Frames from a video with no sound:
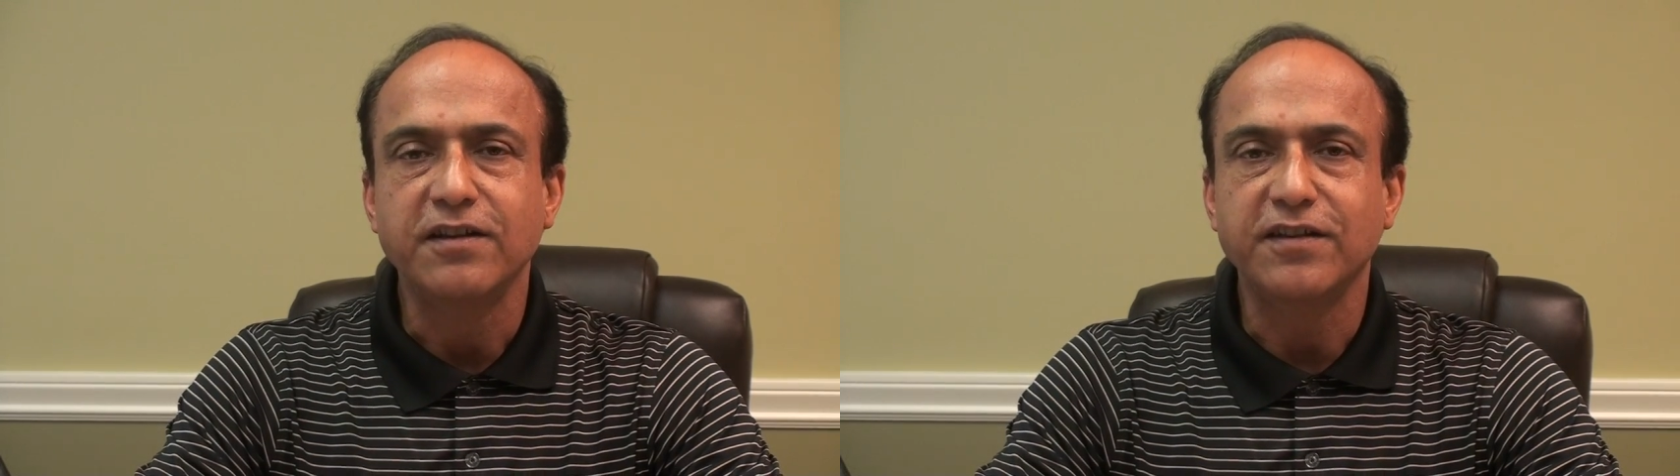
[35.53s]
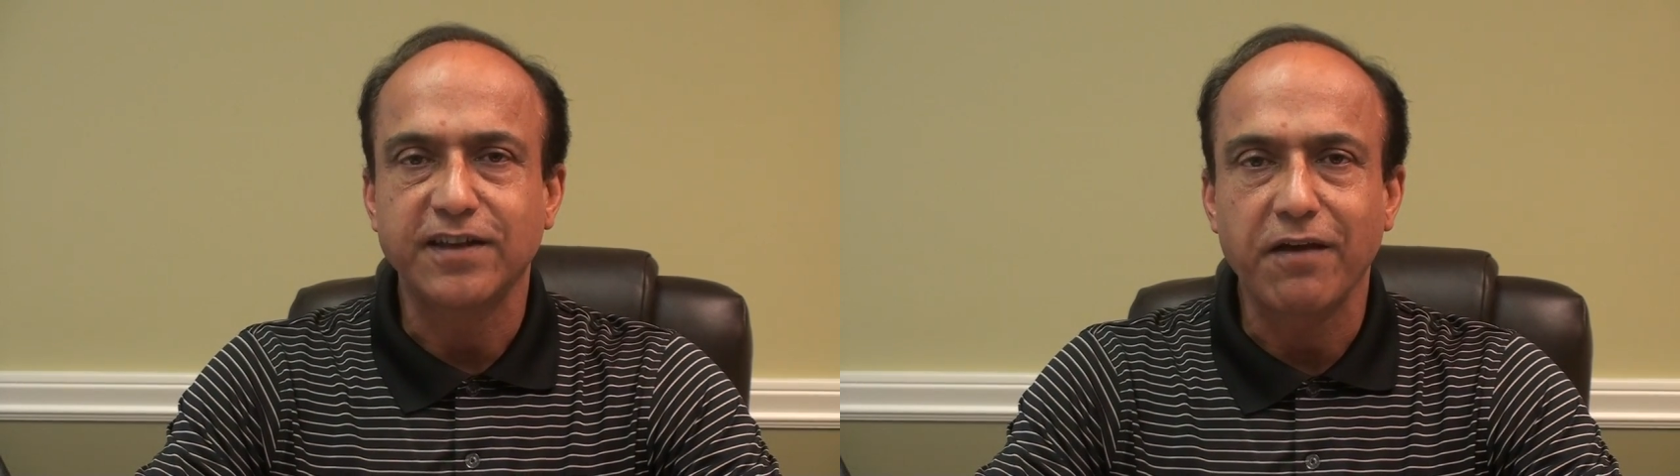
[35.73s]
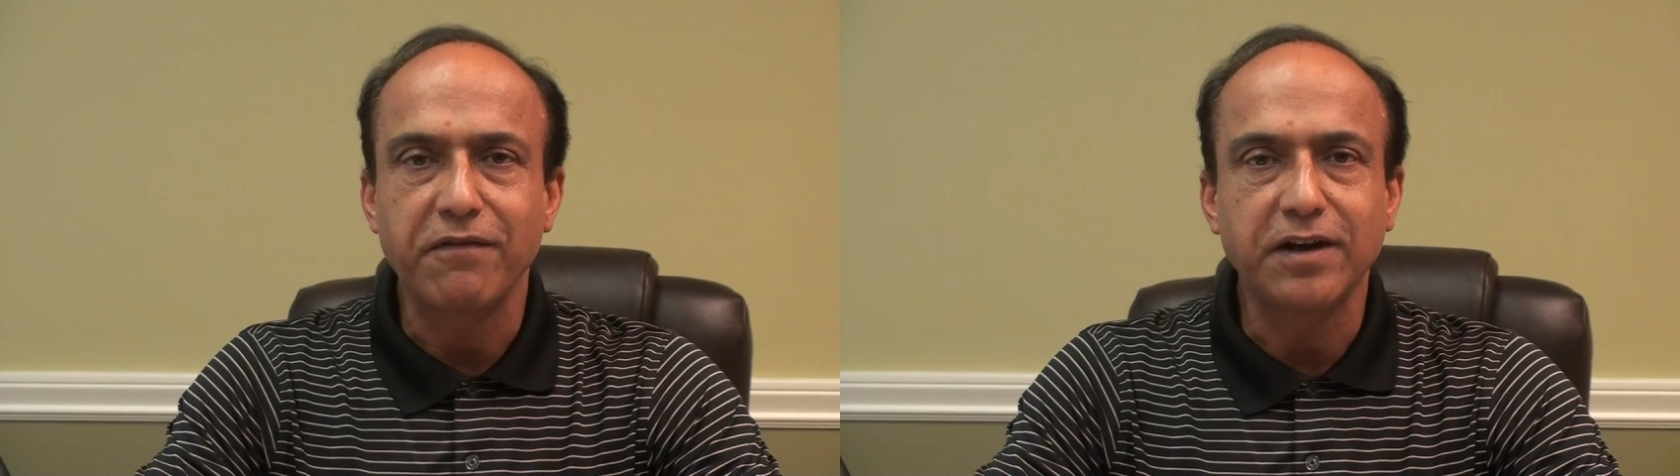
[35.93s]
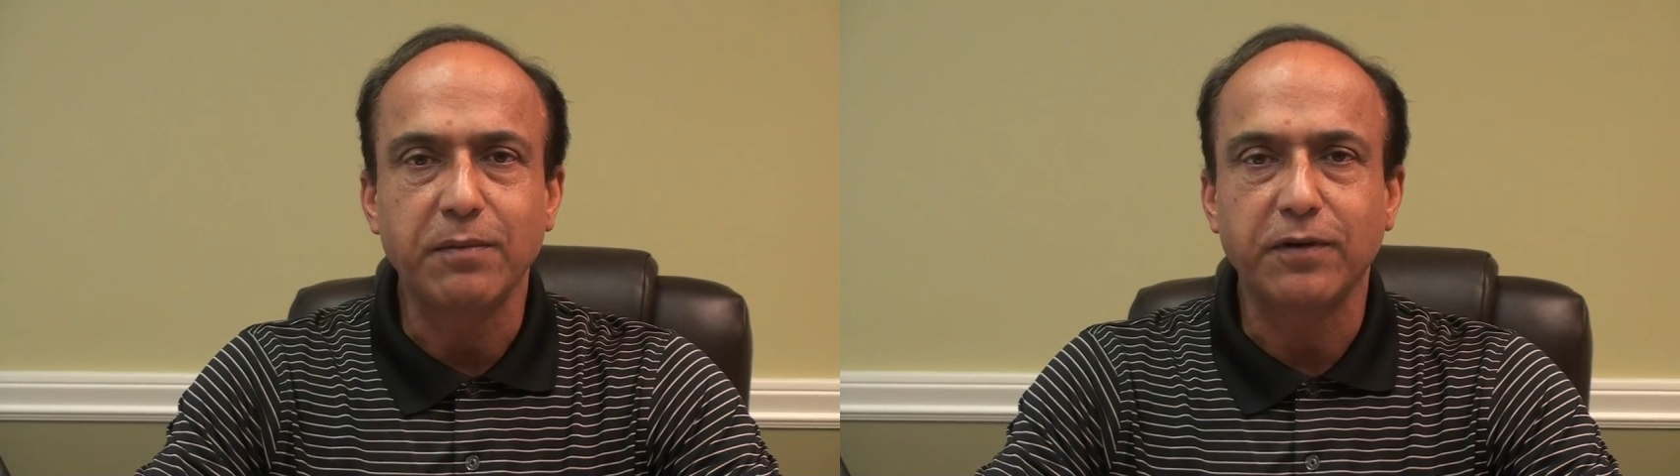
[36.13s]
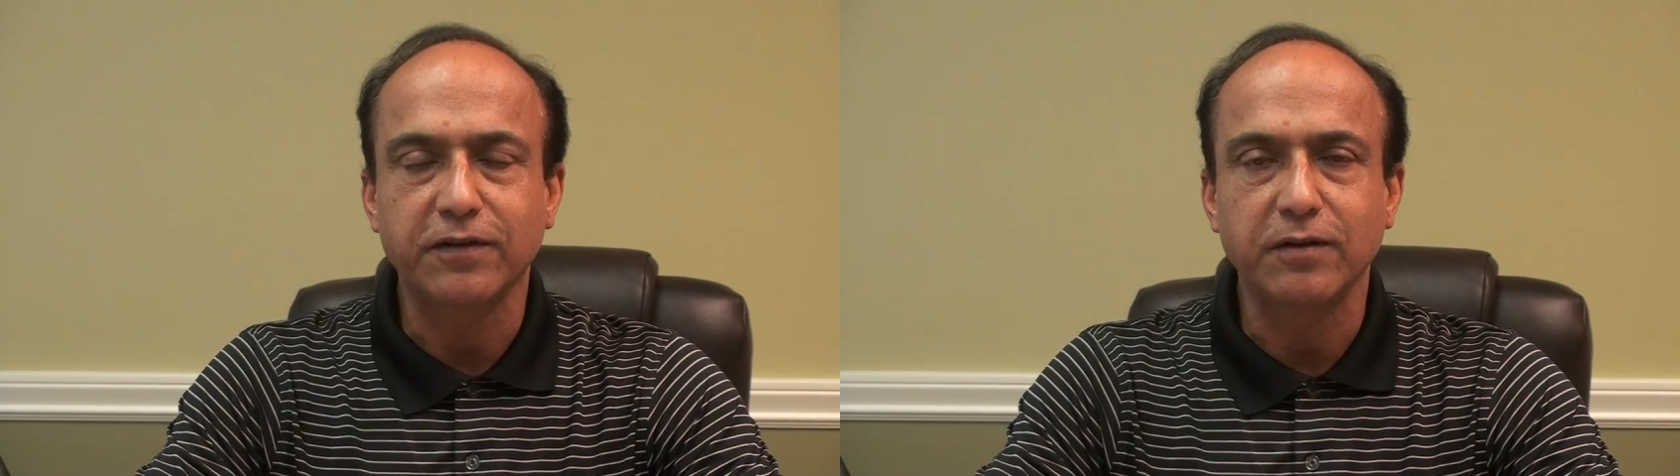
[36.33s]

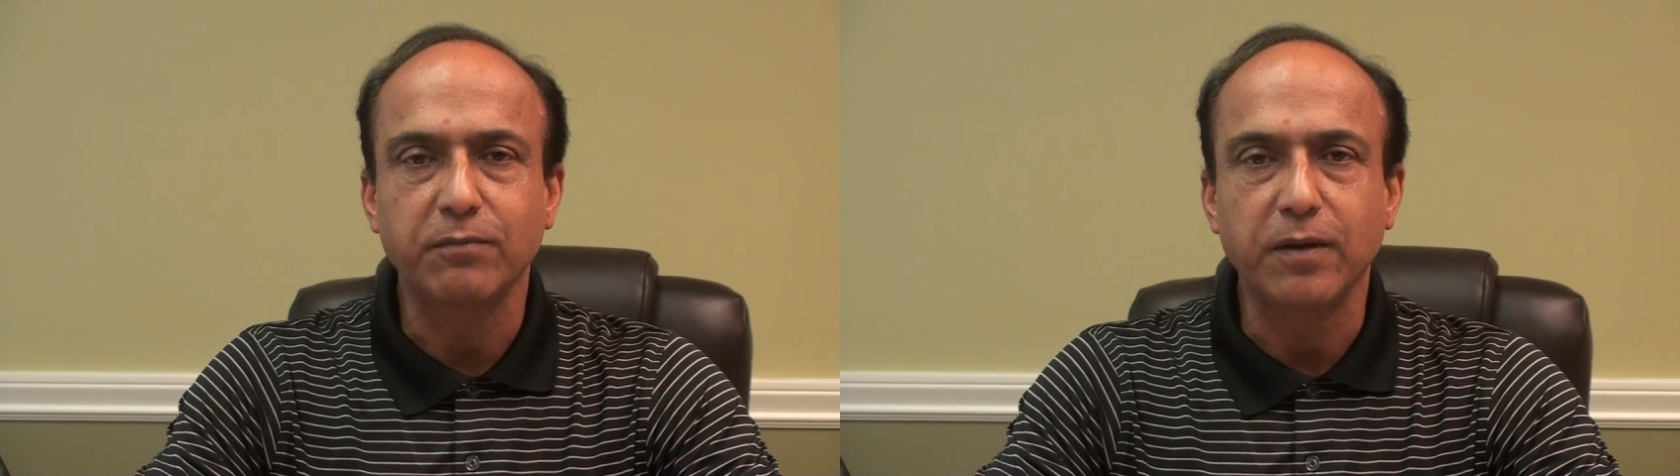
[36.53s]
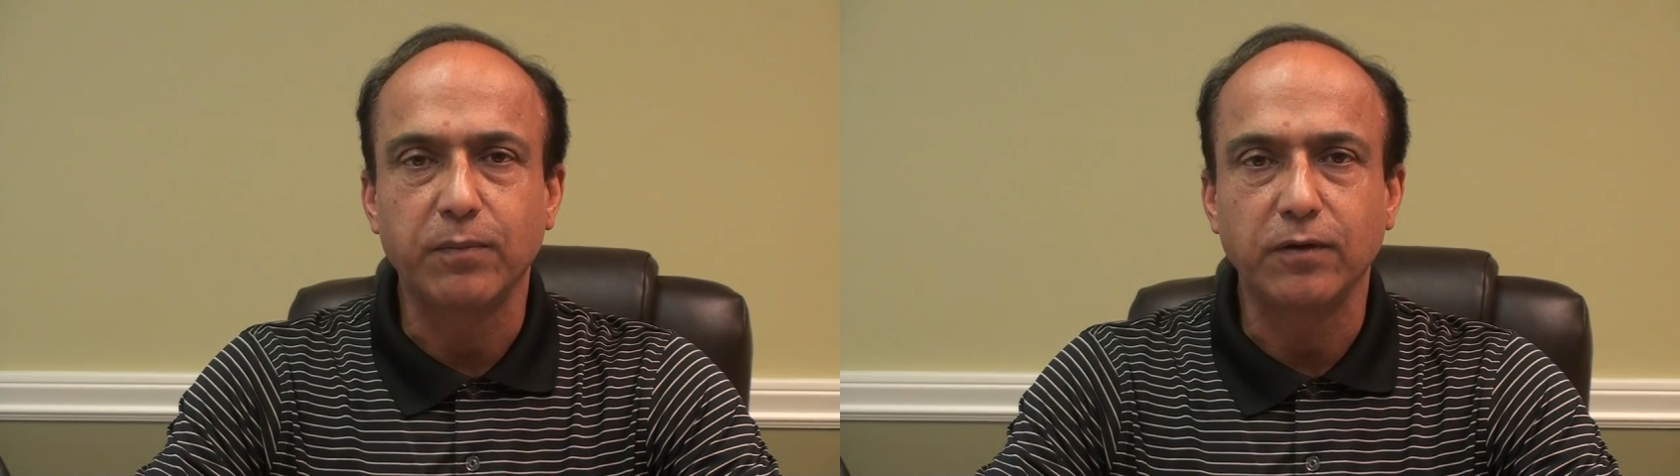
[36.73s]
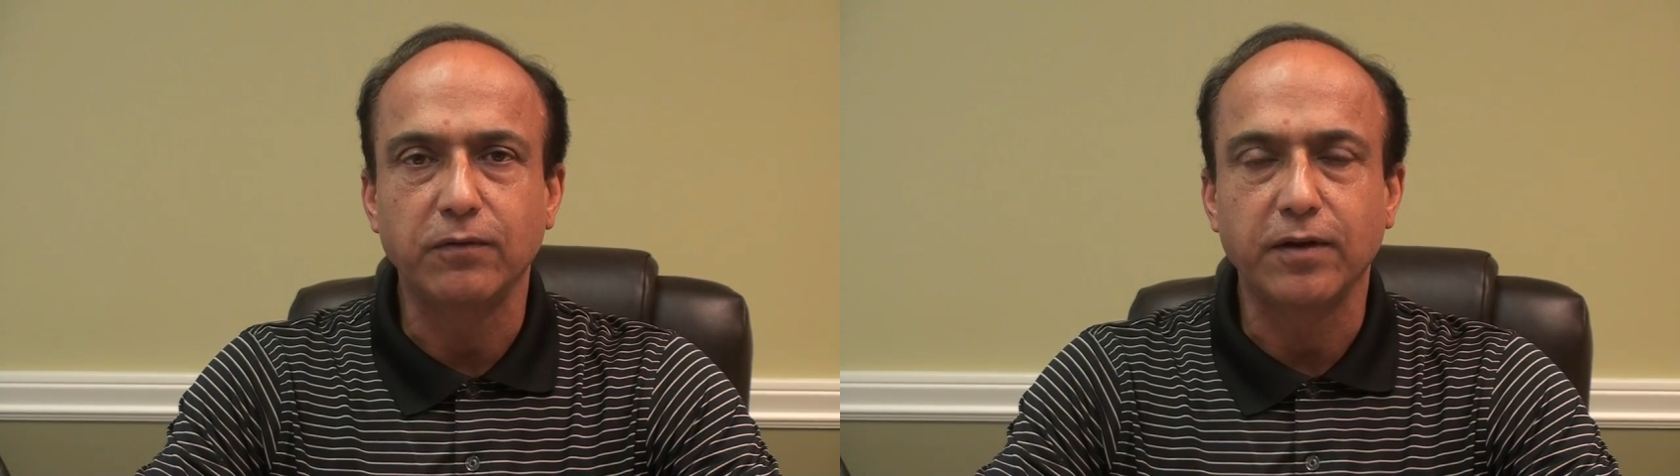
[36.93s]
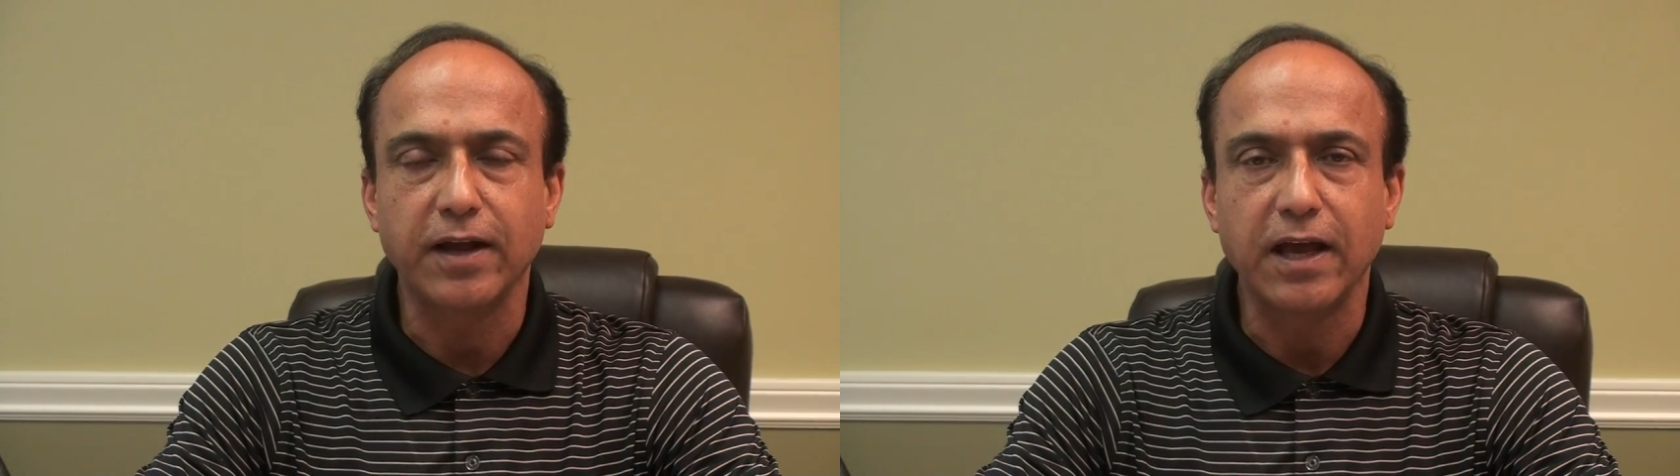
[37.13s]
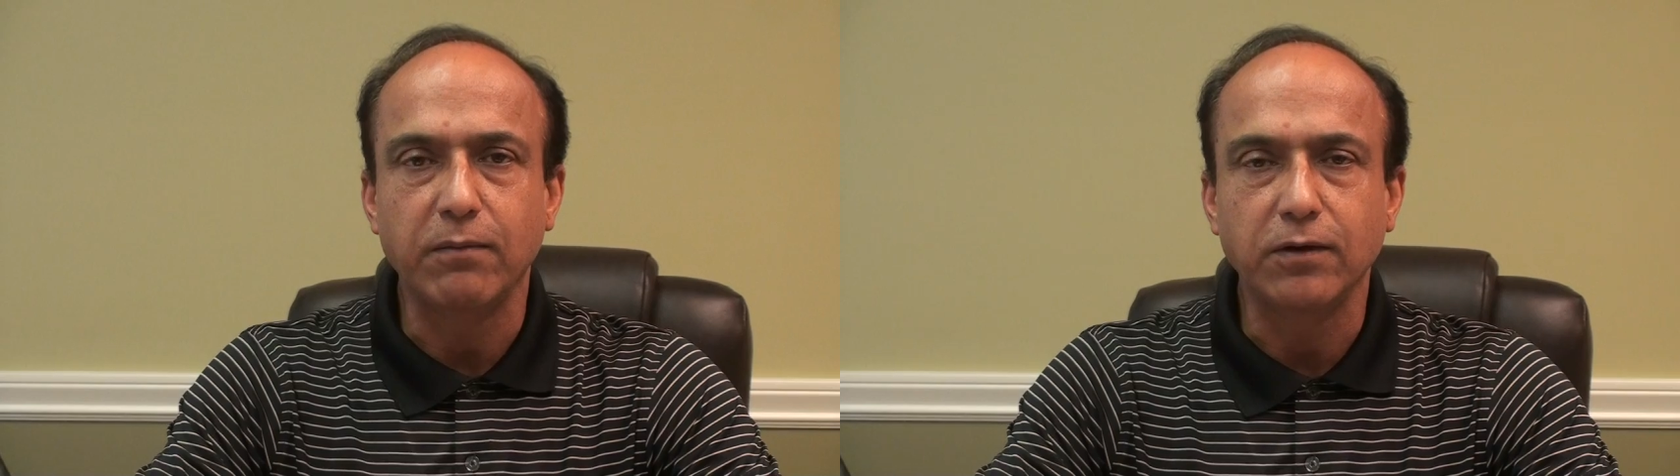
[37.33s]
70% people were
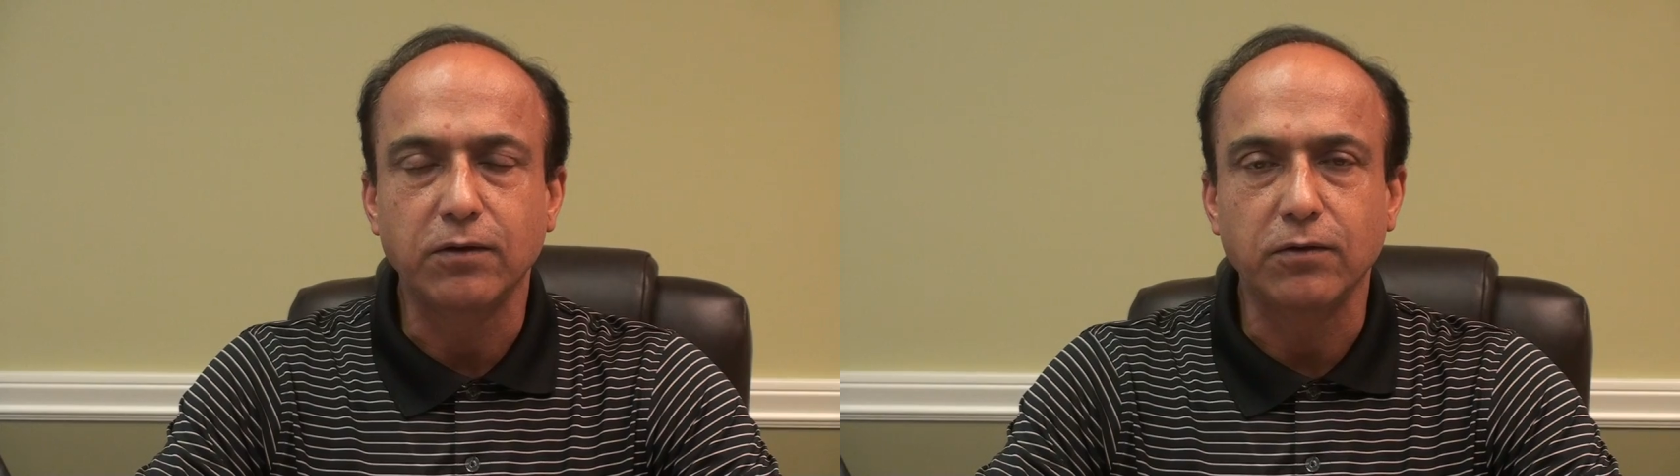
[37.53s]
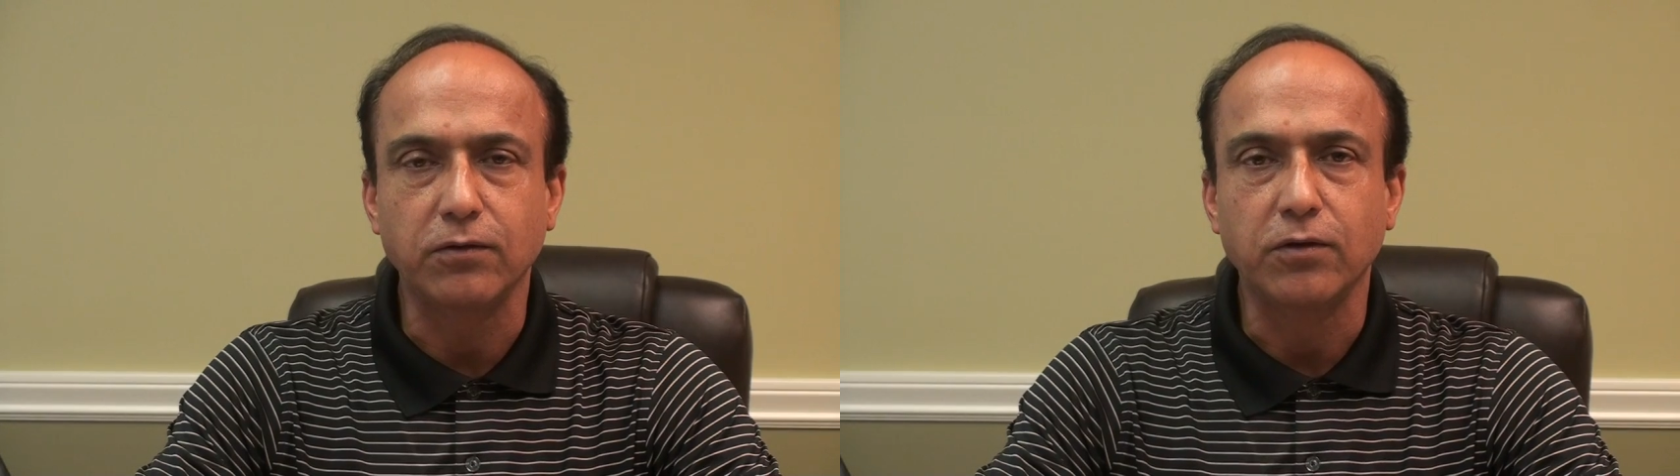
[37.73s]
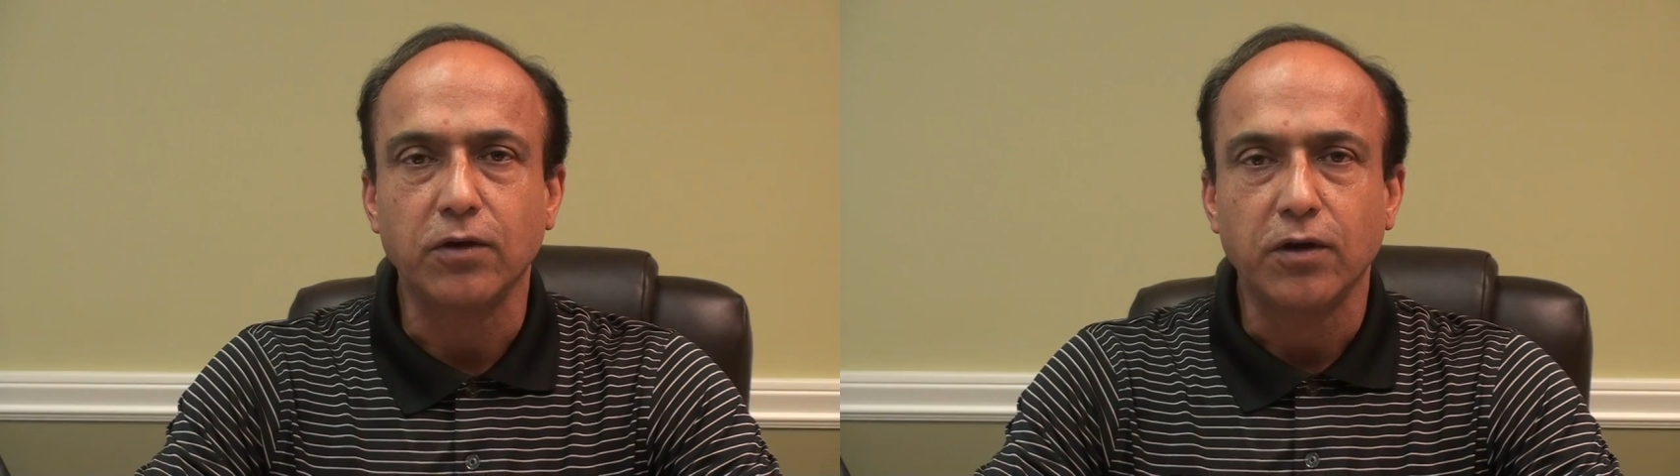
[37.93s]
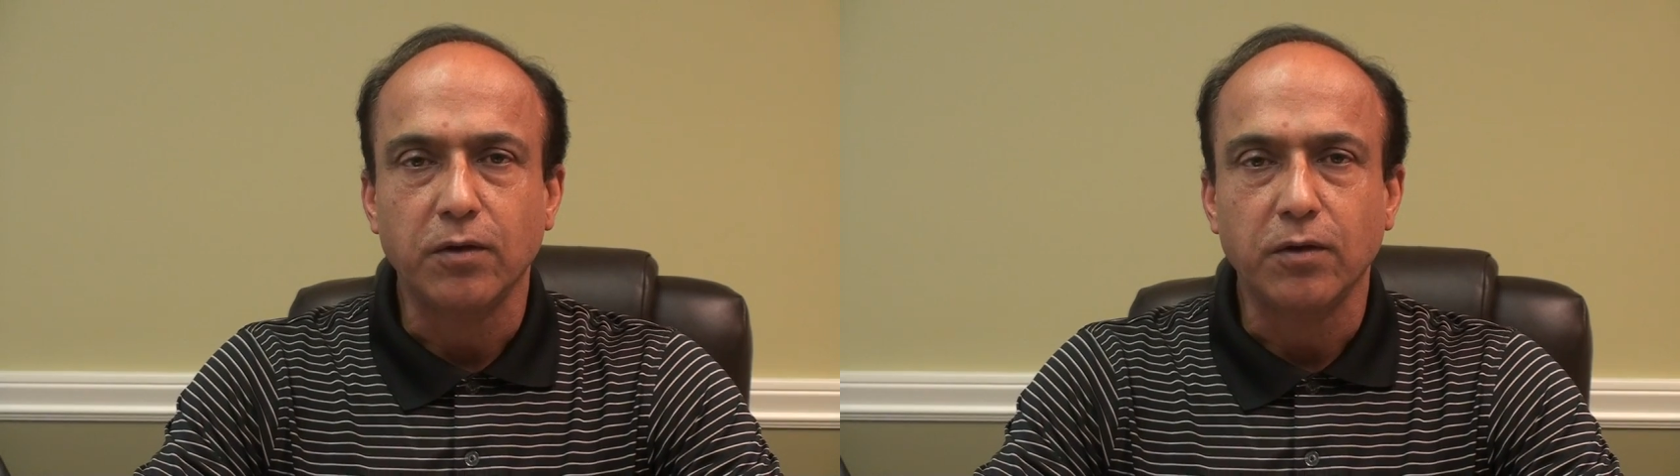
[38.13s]
able to